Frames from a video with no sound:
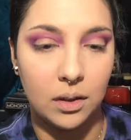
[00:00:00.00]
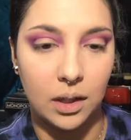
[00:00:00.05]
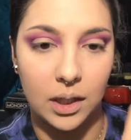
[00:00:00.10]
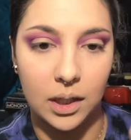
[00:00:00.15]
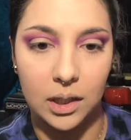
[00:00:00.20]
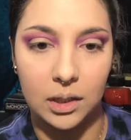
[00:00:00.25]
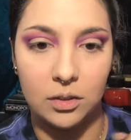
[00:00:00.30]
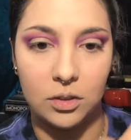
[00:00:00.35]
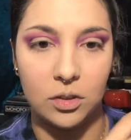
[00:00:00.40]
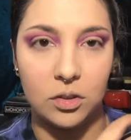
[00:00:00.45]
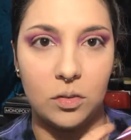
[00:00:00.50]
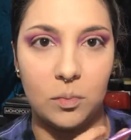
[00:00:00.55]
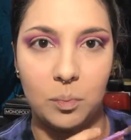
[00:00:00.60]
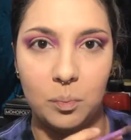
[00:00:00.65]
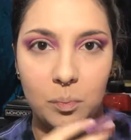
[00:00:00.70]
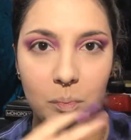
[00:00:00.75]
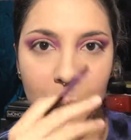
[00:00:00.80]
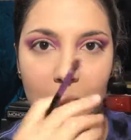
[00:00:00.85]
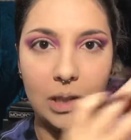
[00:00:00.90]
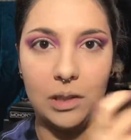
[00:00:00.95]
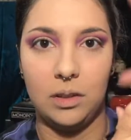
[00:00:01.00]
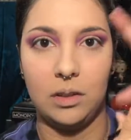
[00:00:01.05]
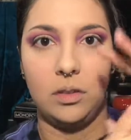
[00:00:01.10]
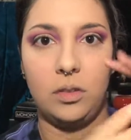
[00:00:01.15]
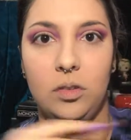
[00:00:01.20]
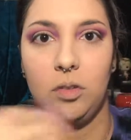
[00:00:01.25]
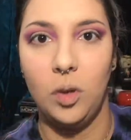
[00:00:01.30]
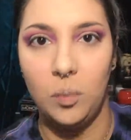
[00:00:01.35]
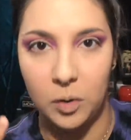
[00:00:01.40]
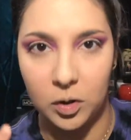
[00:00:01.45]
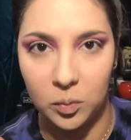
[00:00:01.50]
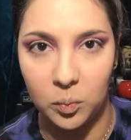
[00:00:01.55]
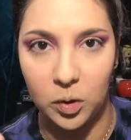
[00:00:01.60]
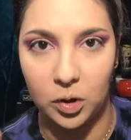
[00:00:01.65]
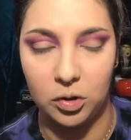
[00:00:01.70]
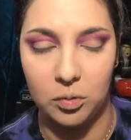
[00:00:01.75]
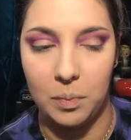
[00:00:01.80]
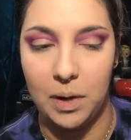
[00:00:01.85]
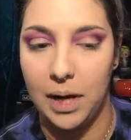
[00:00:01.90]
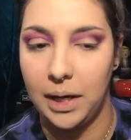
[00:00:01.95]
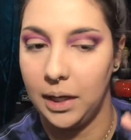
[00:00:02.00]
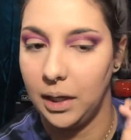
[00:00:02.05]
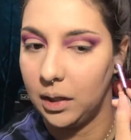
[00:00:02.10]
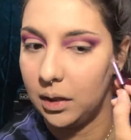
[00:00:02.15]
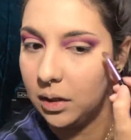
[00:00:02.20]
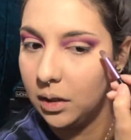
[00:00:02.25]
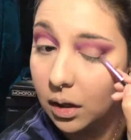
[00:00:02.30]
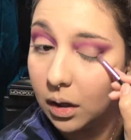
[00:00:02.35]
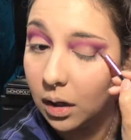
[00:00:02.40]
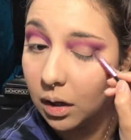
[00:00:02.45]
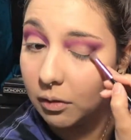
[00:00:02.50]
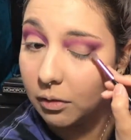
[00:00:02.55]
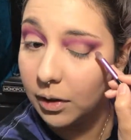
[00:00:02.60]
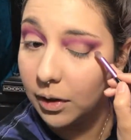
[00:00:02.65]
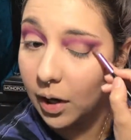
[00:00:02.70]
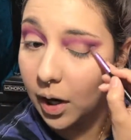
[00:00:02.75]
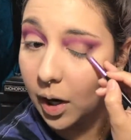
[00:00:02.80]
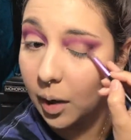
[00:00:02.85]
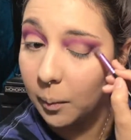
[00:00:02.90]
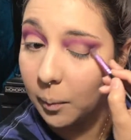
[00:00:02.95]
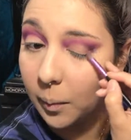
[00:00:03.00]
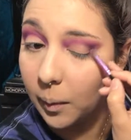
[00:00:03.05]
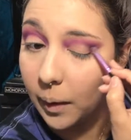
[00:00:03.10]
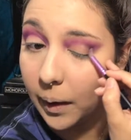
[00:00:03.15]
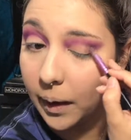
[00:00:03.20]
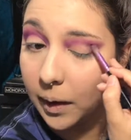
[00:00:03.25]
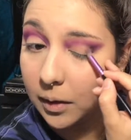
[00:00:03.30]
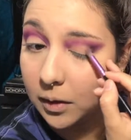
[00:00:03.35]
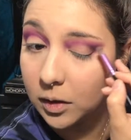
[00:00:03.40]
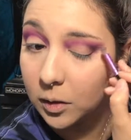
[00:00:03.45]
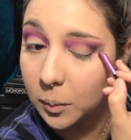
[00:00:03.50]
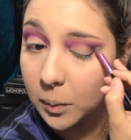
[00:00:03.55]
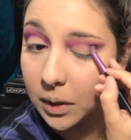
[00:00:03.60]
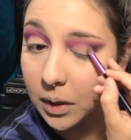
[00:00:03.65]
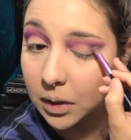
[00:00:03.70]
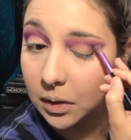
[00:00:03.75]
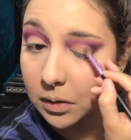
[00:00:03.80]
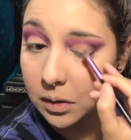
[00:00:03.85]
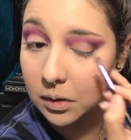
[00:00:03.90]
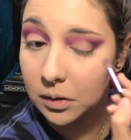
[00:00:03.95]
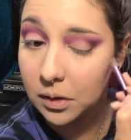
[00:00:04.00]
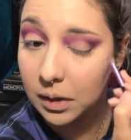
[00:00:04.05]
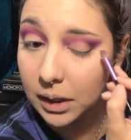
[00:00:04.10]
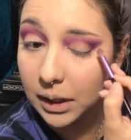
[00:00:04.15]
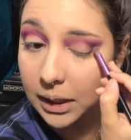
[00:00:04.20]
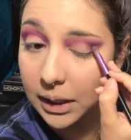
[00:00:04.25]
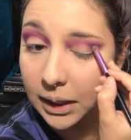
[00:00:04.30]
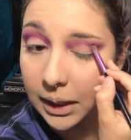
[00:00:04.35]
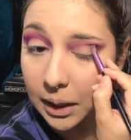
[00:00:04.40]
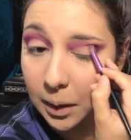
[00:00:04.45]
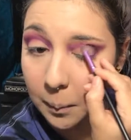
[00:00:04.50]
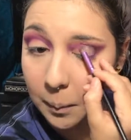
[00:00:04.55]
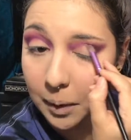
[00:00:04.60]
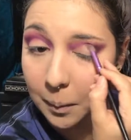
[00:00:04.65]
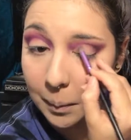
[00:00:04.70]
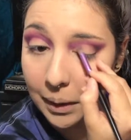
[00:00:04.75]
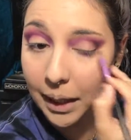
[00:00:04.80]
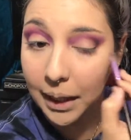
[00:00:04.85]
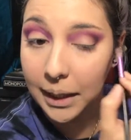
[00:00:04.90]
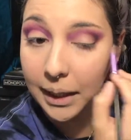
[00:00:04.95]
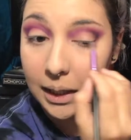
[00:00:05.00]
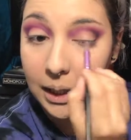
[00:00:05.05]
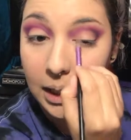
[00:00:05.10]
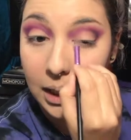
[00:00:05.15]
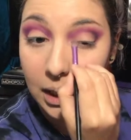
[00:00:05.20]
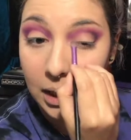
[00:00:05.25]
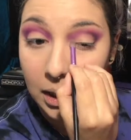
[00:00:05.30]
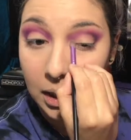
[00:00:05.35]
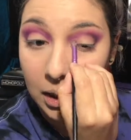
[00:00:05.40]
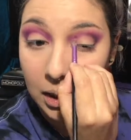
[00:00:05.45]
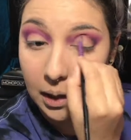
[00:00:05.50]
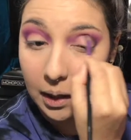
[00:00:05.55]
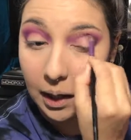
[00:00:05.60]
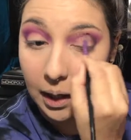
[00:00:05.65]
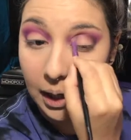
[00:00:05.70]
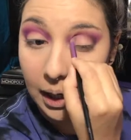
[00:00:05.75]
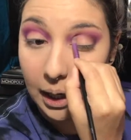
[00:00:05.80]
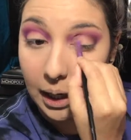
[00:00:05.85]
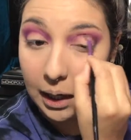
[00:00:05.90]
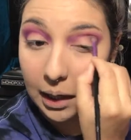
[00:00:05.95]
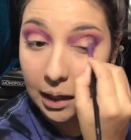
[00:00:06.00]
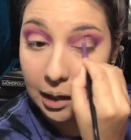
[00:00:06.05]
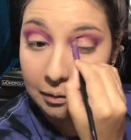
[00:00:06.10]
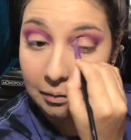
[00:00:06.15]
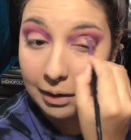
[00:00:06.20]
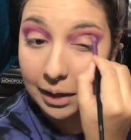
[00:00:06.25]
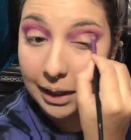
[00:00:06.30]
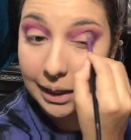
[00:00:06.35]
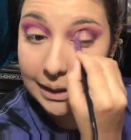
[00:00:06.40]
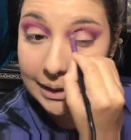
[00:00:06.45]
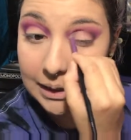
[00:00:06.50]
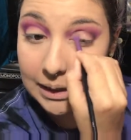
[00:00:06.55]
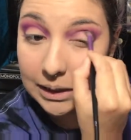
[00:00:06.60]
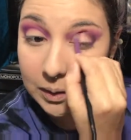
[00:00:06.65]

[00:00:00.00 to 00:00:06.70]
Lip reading: Like, it just makes it so much more dramatic of an ombre just because there's a little bit of black in there, and I love it.